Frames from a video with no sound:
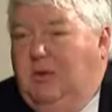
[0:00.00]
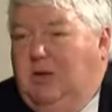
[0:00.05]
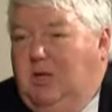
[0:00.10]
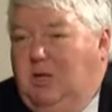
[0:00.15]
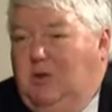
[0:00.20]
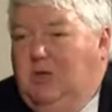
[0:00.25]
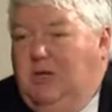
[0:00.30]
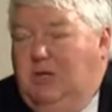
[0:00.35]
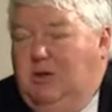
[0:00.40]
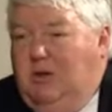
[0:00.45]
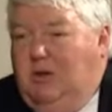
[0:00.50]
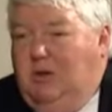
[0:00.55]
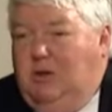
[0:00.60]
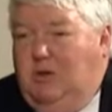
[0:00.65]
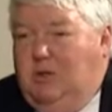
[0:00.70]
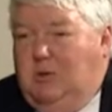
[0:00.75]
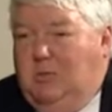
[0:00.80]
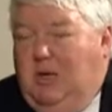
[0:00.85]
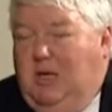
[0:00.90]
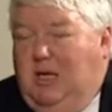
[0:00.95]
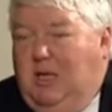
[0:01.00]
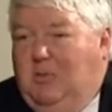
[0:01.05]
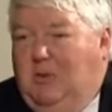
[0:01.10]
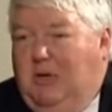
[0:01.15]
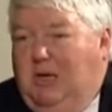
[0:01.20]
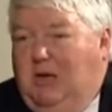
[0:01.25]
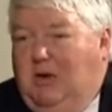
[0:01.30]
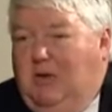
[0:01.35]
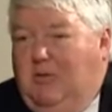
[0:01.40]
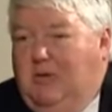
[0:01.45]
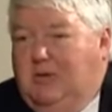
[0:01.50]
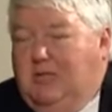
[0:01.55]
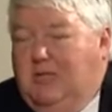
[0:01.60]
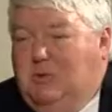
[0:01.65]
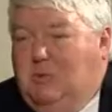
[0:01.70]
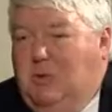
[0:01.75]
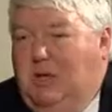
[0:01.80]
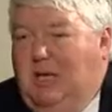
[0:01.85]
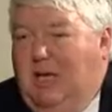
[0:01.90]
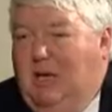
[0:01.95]
I mean, you're speaking at the party conference
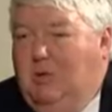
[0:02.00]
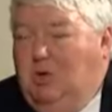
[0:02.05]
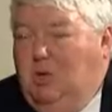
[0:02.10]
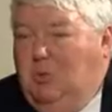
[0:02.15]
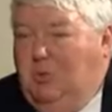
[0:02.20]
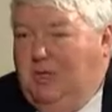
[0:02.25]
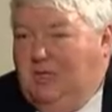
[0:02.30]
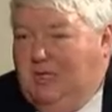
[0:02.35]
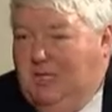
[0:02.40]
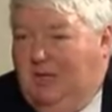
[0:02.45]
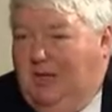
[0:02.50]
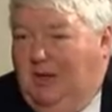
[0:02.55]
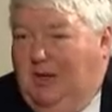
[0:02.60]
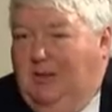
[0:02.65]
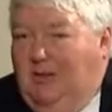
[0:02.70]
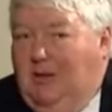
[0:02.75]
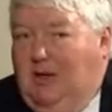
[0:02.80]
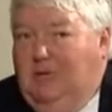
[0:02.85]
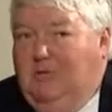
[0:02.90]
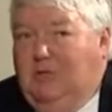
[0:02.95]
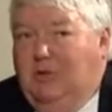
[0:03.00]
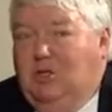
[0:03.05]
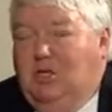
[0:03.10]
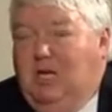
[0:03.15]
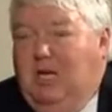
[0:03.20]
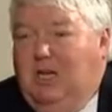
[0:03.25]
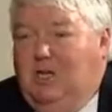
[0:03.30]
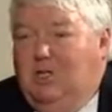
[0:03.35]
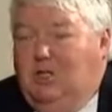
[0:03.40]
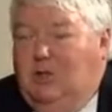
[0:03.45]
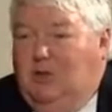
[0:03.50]
this weekend, you'll be signalling the need for change.